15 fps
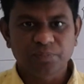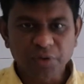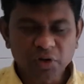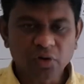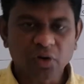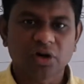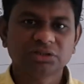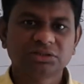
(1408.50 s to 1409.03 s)

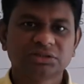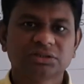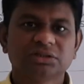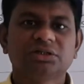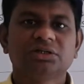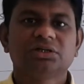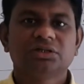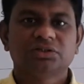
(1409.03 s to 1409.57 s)
because
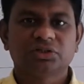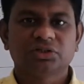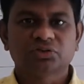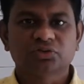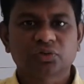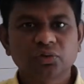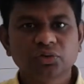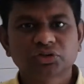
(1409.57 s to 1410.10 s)
the
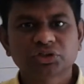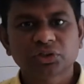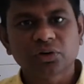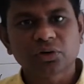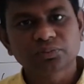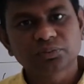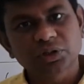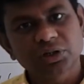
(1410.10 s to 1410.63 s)
solution
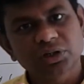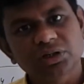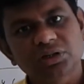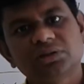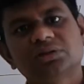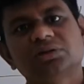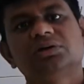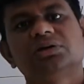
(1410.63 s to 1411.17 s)
of
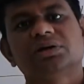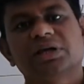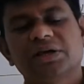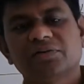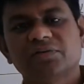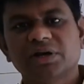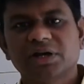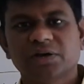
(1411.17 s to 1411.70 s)
the
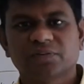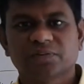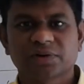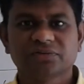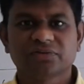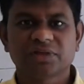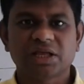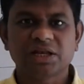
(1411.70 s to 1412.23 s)
given
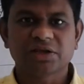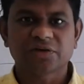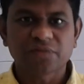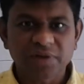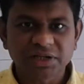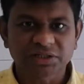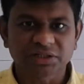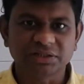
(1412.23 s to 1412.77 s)
differential
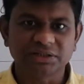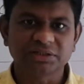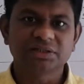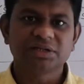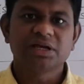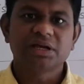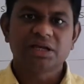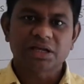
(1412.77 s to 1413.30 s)

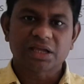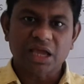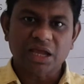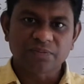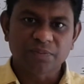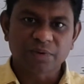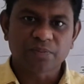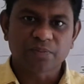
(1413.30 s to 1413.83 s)
equation
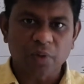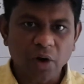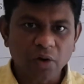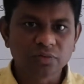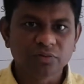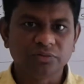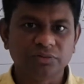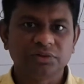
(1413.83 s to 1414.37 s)
can be
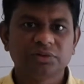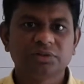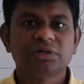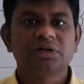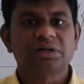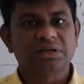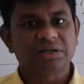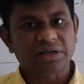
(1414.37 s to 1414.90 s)
found
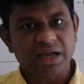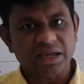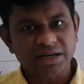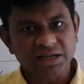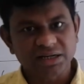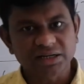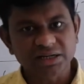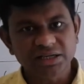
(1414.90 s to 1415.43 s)

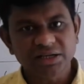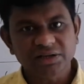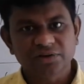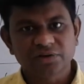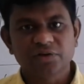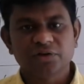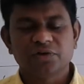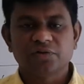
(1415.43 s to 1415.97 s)

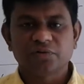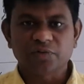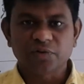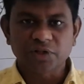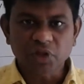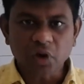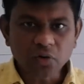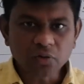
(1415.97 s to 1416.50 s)
directly
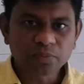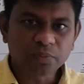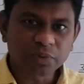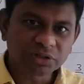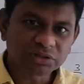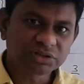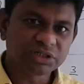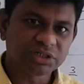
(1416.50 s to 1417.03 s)
without
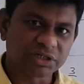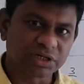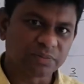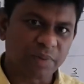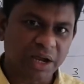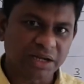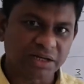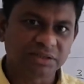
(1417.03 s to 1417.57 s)
first
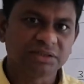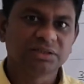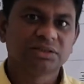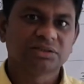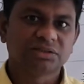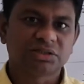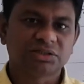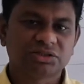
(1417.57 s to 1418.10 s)

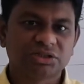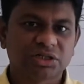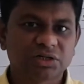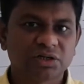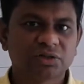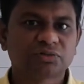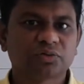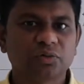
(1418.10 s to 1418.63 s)
determining the
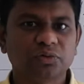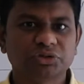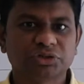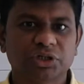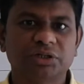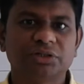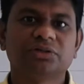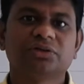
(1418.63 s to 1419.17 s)
general
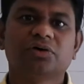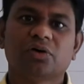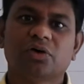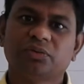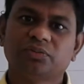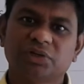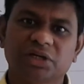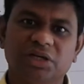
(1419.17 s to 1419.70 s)
solution
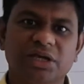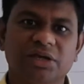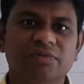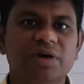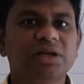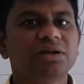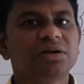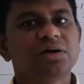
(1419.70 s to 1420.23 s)
of the
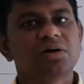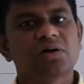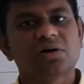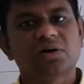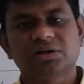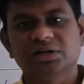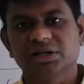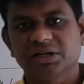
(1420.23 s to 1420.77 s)
given
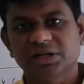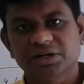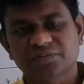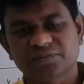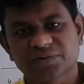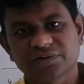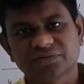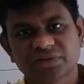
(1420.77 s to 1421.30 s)
ordinary
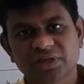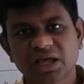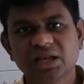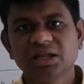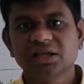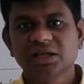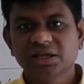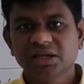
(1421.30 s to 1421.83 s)

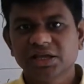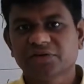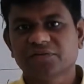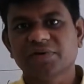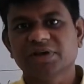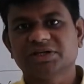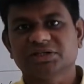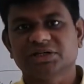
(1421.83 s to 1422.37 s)
differential
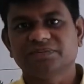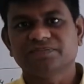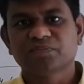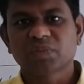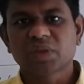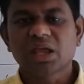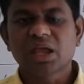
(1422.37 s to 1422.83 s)
equation,